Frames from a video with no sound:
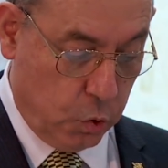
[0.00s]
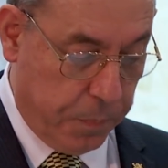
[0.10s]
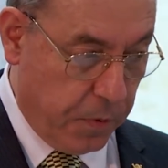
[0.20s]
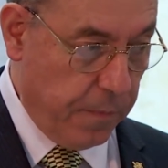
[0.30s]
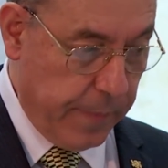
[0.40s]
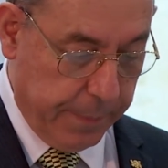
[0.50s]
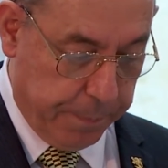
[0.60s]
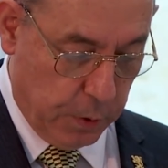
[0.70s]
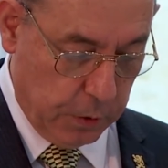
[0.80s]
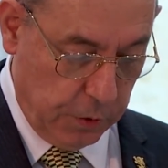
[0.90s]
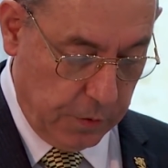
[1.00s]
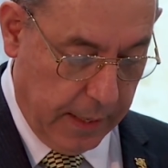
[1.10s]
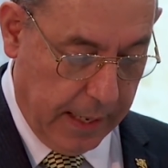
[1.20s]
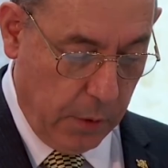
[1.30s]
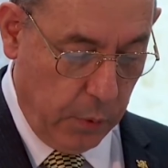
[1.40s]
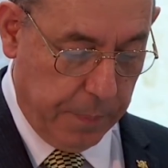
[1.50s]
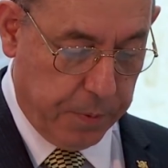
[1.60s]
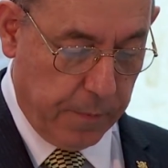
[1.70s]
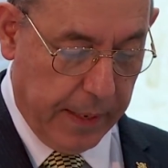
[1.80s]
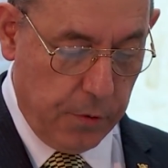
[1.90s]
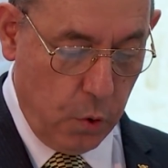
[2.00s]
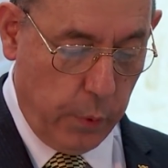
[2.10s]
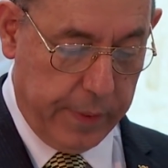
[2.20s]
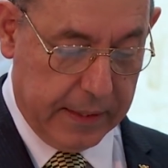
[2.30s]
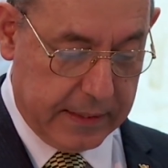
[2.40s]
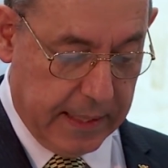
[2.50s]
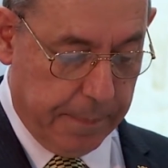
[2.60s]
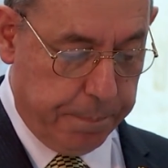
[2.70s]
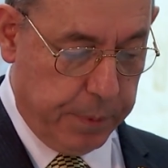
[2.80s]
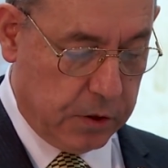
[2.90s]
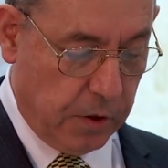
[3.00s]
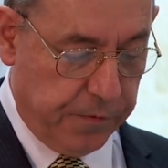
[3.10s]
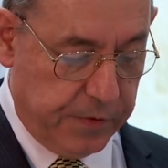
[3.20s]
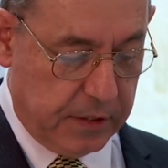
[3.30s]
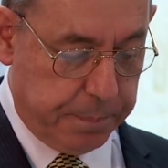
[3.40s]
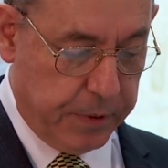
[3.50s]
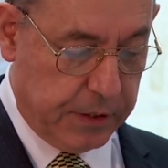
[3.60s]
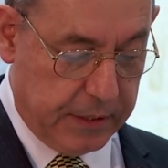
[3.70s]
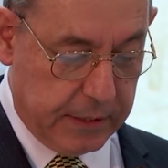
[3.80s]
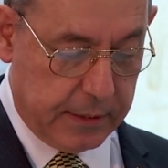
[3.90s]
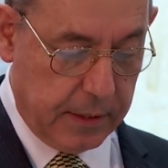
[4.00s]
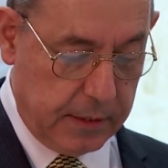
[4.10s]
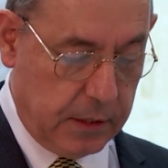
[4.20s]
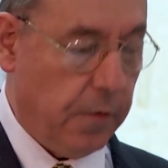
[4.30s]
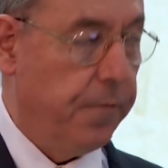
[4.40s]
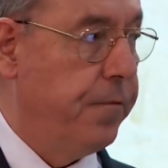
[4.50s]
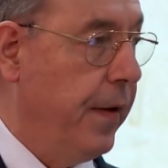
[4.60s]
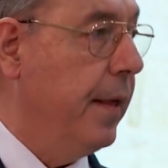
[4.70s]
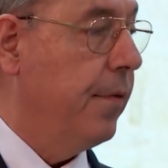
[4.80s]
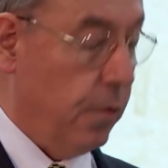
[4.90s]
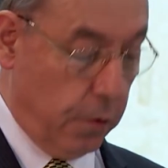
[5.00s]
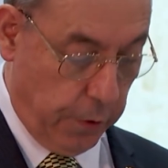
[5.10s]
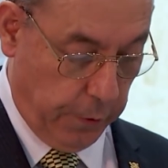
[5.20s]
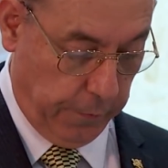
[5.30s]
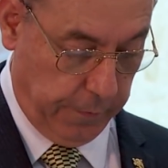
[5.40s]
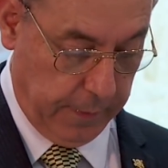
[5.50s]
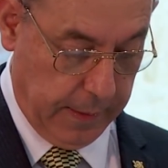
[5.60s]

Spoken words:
To prove my point, I will provide you with examples of this persistency of faith on earth.